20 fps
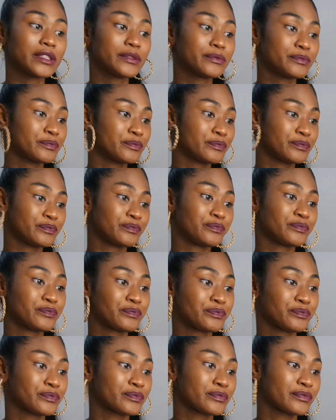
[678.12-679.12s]
have way more men
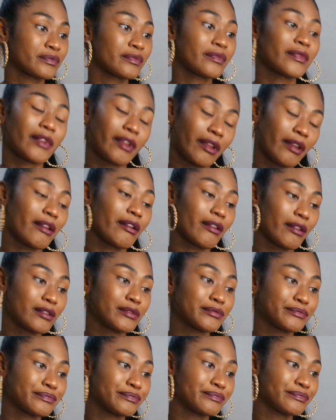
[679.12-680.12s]
than them. Move
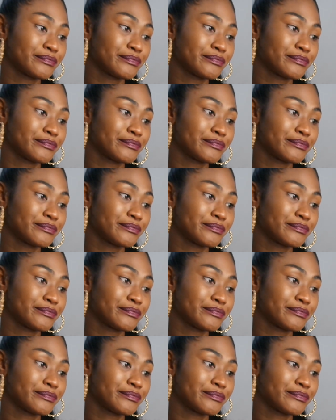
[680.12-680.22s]
forward.